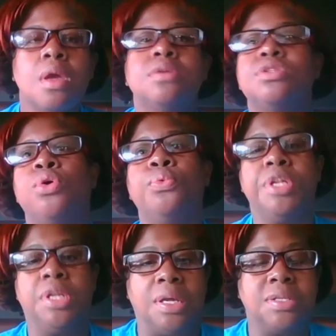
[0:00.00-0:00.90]
So, we
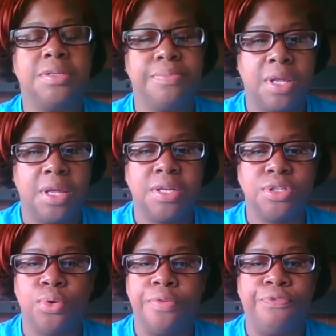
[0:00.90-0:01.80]
did some things
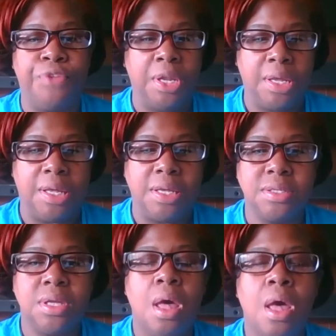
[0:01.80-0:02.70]
on
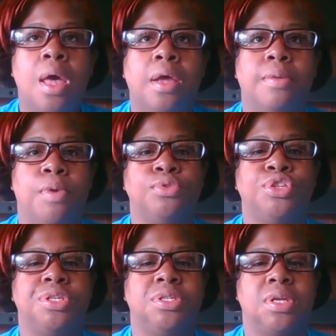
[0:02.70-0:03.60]
feelings and
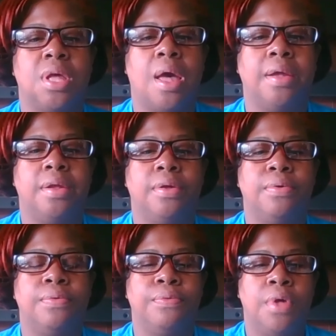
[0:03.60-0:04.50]
emotions and kind
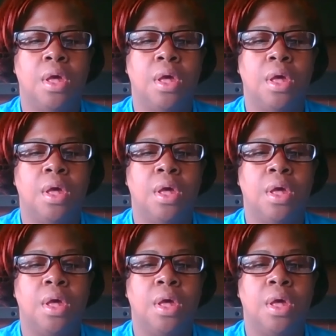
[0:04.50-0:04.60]
of